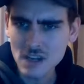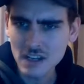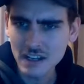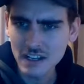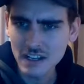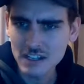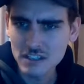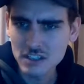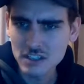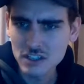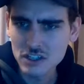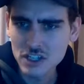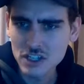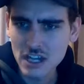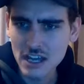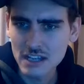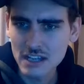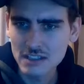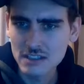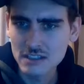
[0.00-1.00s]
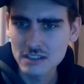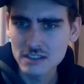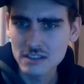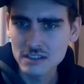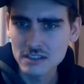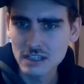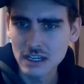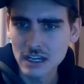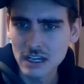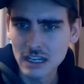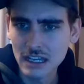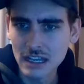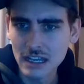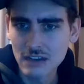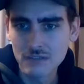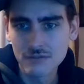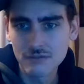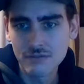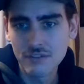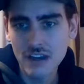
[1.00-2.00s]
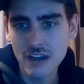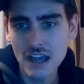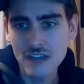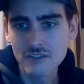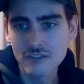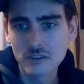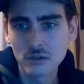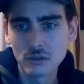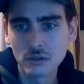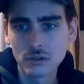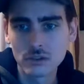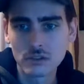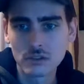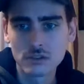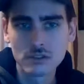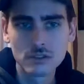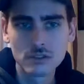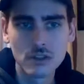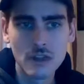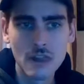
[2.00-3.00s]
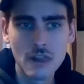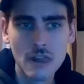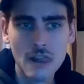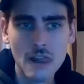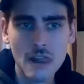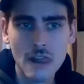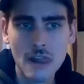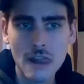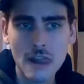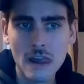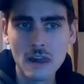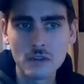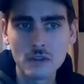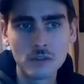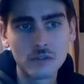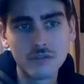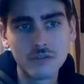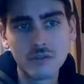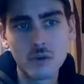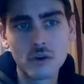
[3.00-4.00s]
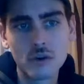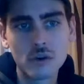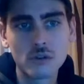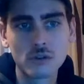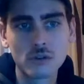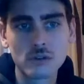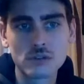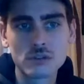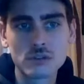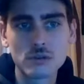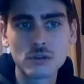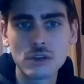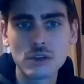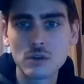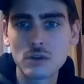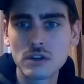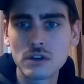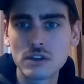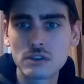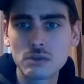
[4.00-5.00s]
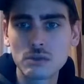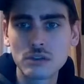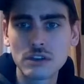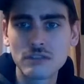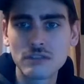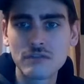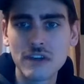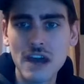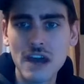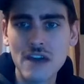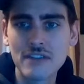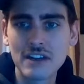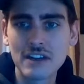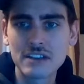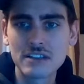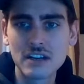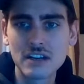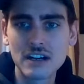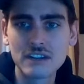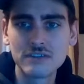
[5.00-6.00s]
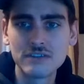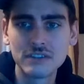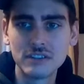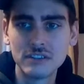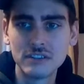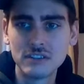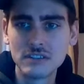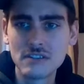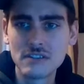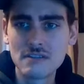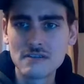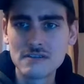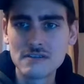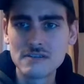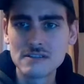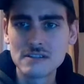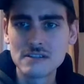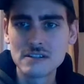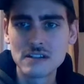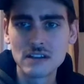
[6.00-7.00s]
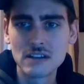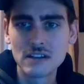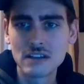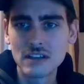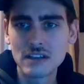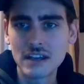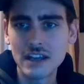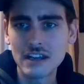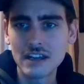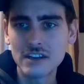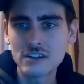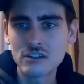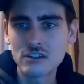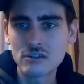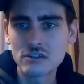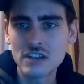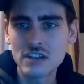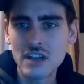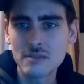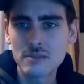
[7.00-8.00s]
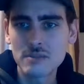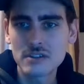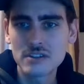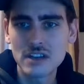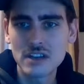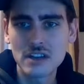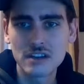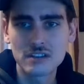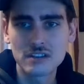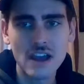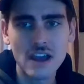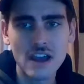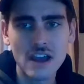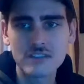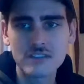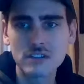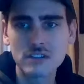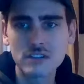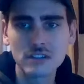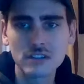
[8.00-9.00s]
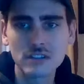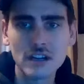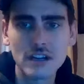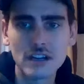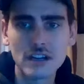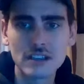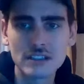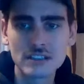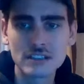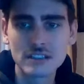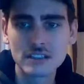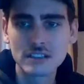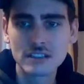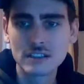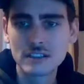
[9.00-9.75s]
Against the Jets, allowed 5 goals. Well, 4 goals, 21 to 25. That's awful. 82 save percentage, 2 loss,